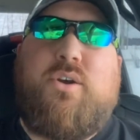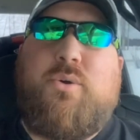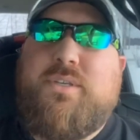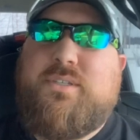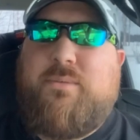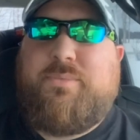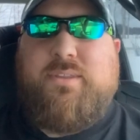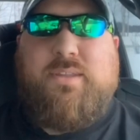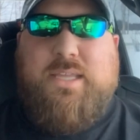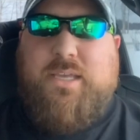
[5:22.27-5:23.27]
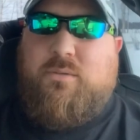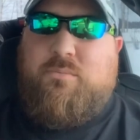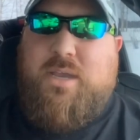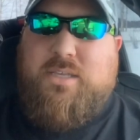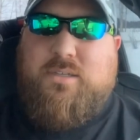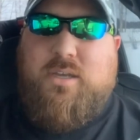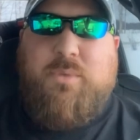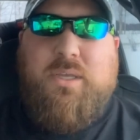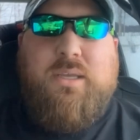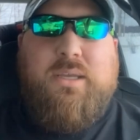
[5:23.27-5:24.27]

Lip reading: always something that they could mess up.